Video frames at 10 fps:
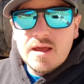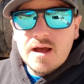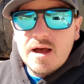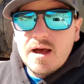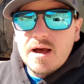
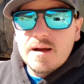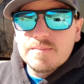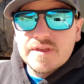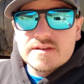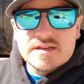
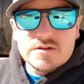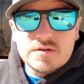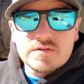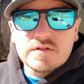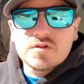They didn't
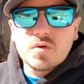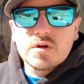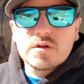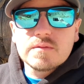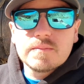use a
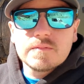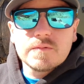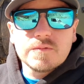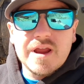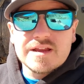torque
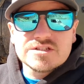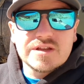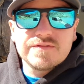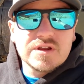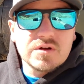wrench. They
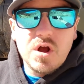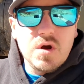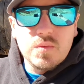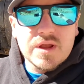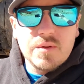figured, oh,
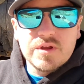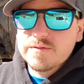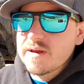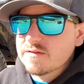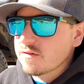we got wheel
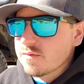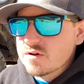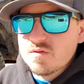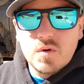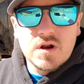spacers, we
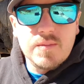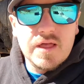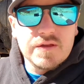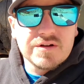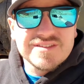just want them
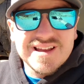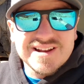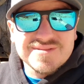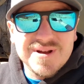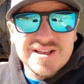on there as tight
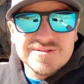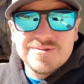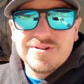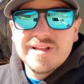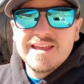as
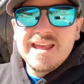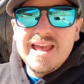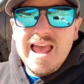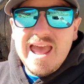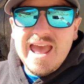possible,
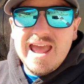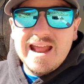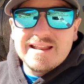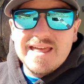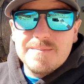
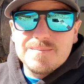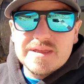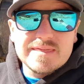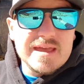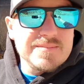and that
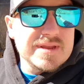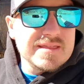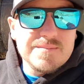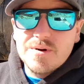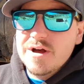bit them in
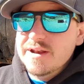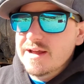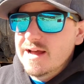the butt.